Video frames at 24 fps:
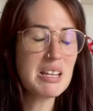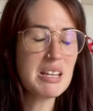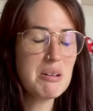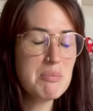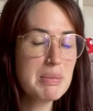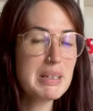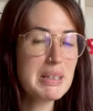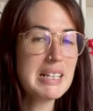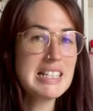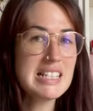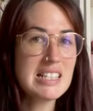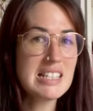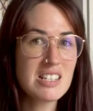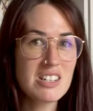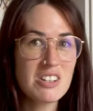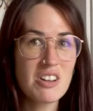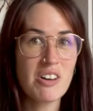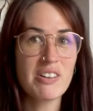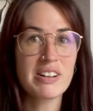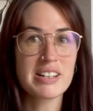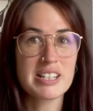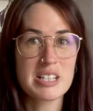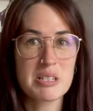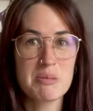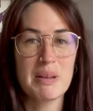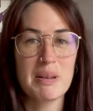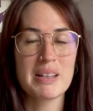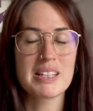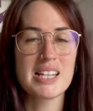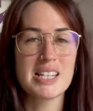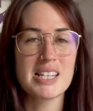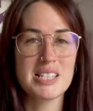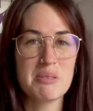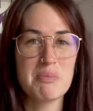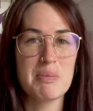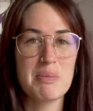but I did not expect
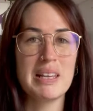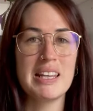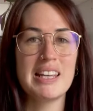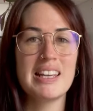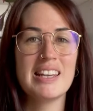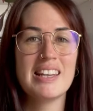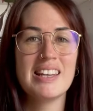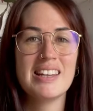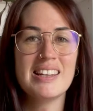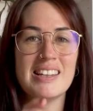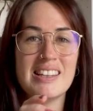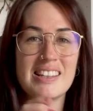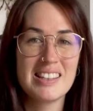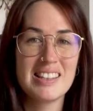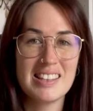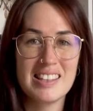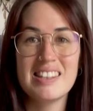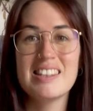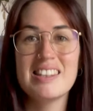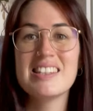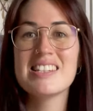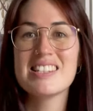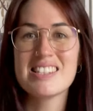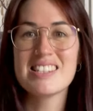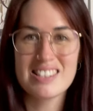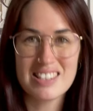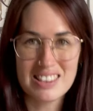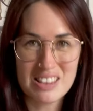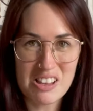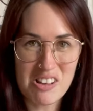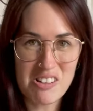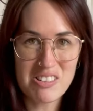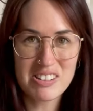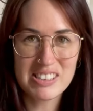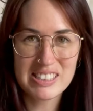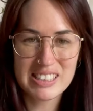it to be this
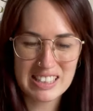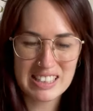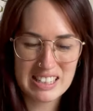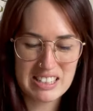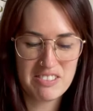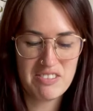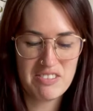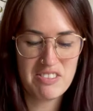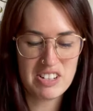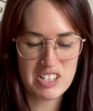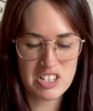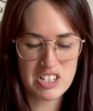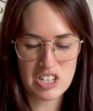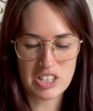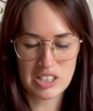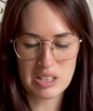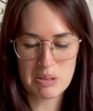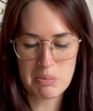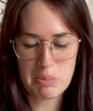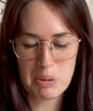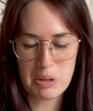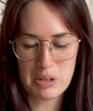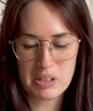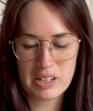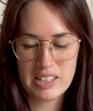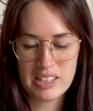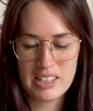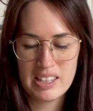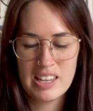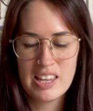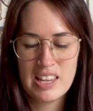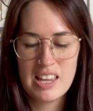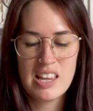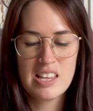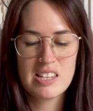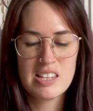long in finishing the book.
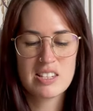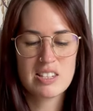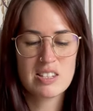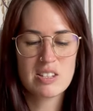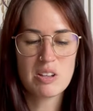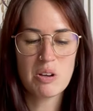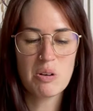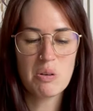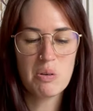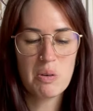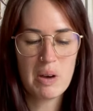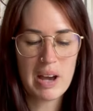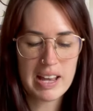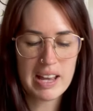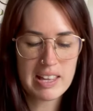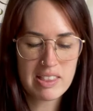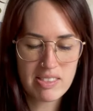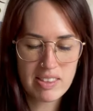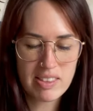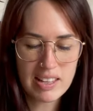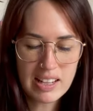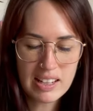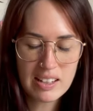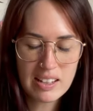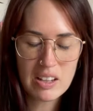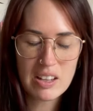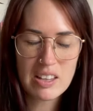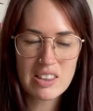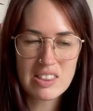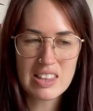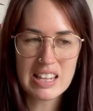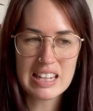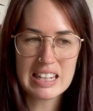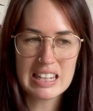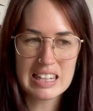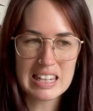So I think
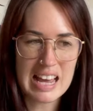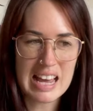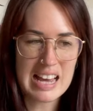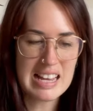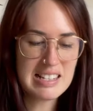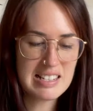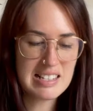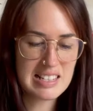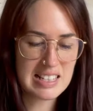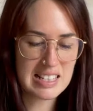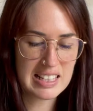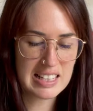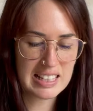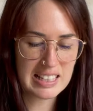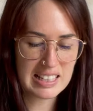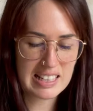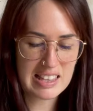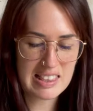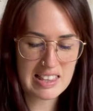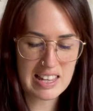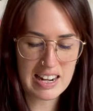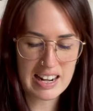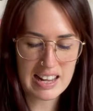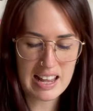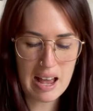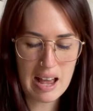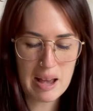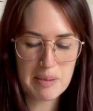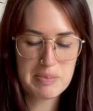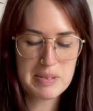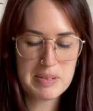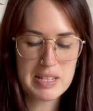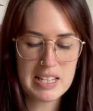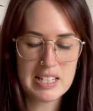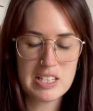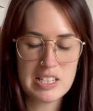the last thing that I
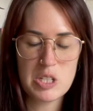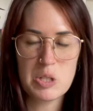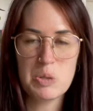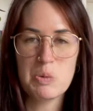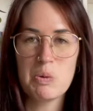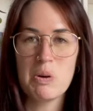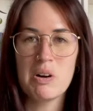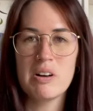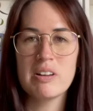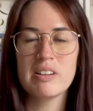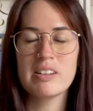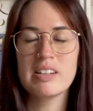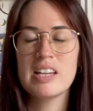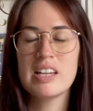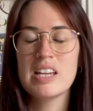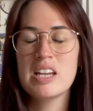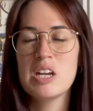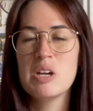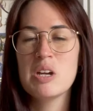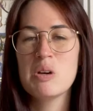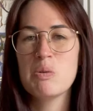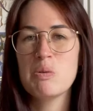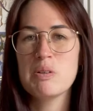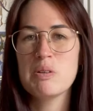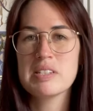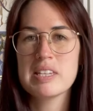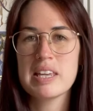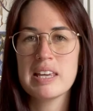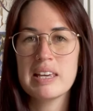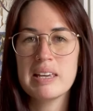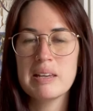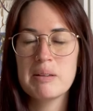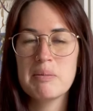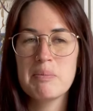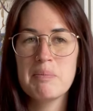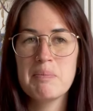updated you on was
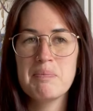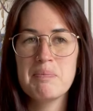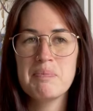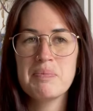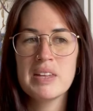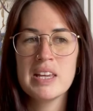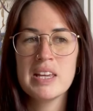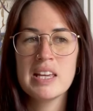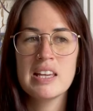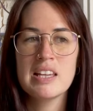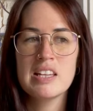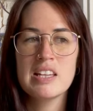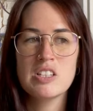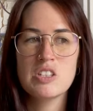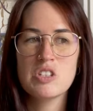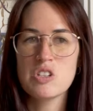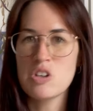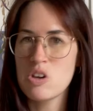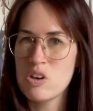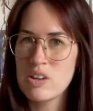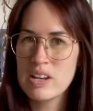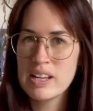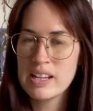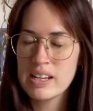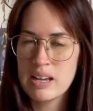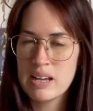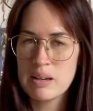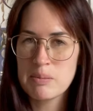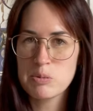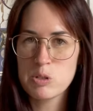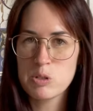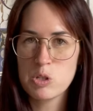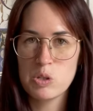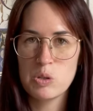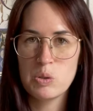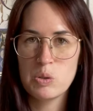him turning up
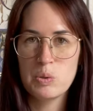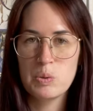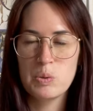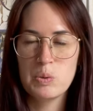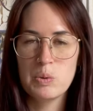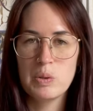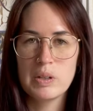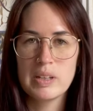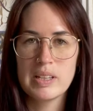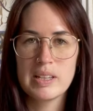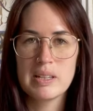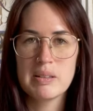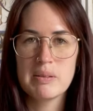to,